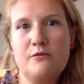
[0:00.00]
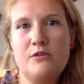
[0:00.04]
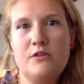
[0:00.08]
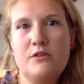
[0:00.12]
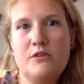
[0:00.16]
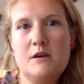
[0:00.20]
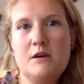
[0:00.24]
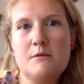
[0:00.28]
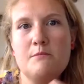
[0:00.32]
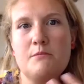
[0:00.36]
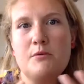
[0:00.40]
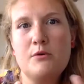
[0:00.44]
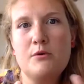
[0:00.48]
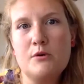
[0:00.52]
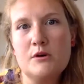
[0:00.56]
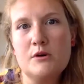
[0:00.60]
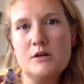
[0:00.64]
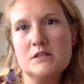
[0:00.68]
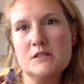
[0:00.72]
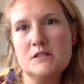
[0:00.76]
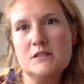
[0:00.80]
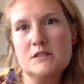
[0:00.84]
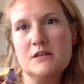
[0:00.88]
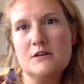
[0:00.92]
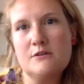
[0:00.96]
the
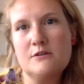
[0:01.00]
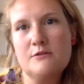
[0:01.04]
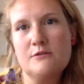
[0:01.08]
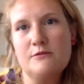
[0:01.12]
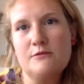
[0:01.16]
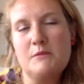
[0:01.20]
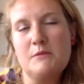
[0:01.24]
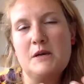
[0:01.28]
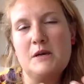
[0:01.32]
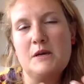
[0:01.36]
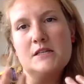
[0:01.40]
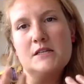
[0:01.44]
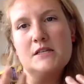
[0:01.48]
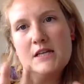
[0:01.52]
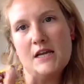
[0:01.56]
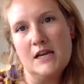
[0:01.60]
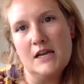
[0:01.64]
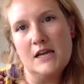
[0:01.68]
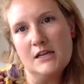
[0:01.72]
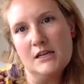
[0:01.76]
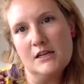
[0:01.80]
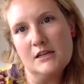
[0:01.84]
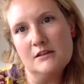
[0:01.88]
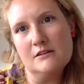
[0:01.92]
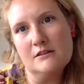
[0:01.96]
importance of
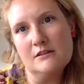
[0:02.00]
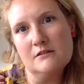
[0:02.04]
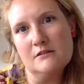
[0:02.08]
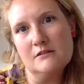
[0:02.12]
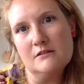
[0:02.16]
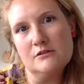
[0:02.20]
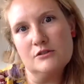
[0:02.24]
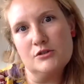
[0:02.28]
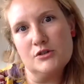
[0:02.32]
maintaining